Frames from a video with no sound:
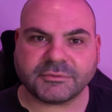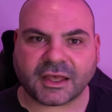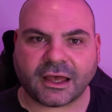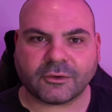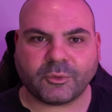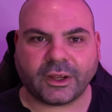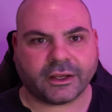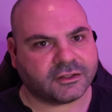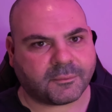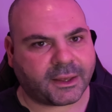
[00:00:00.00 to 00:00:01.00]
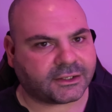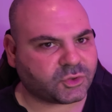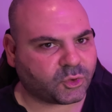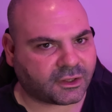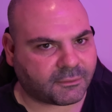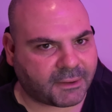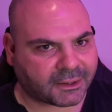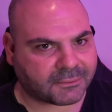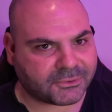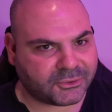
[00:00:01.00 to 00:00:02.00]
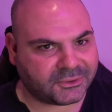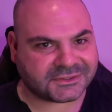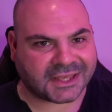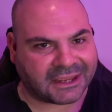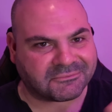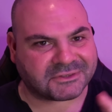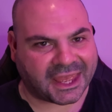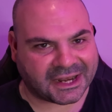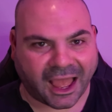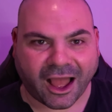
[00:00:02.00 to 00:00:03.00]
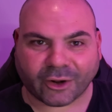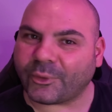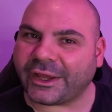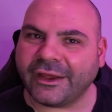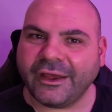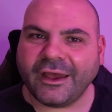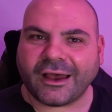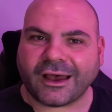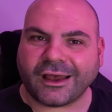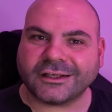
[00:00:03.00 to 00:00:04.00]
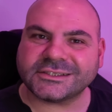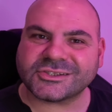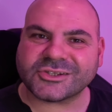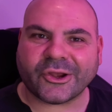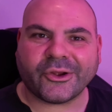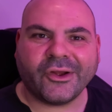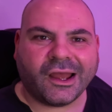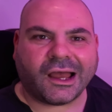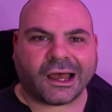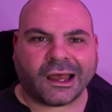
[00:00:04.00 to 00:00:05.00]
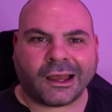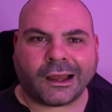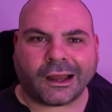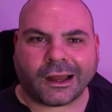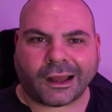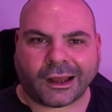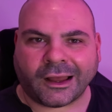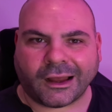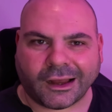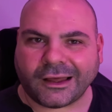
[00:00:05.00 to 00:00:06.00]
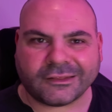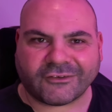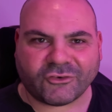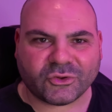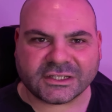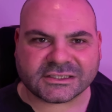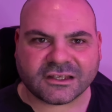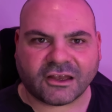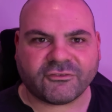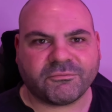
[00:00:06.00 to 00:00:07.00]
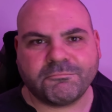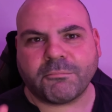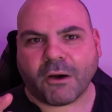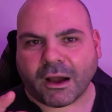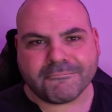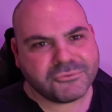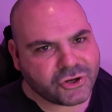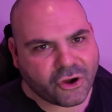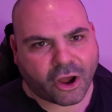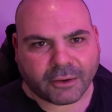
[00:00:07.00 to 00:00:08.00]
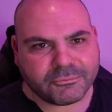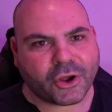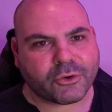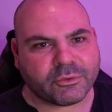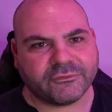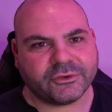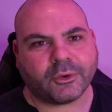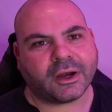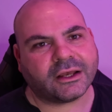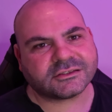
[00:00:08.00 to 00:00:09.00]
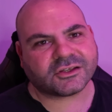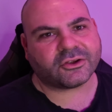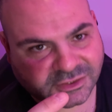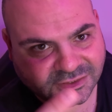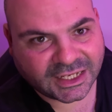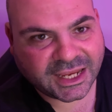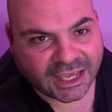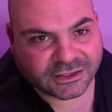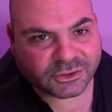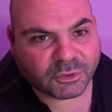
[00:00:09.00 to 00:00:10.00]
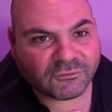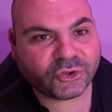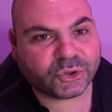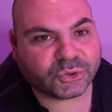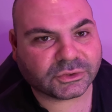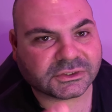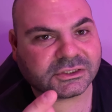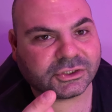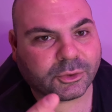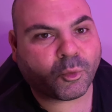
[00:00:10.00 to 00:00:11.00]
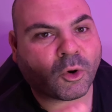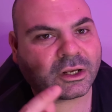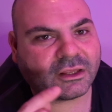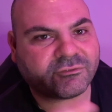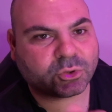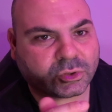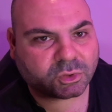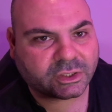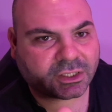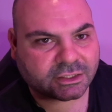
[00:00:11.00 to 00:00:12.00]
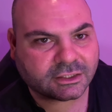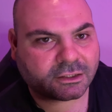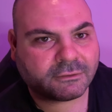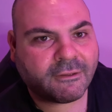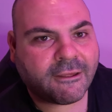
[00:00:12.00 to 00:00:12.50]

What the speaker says: hardware is about talking about computers, games, and hardware. So I love all this stuff. I'm no reviewer, so seek out the reviews you want if you're looking at the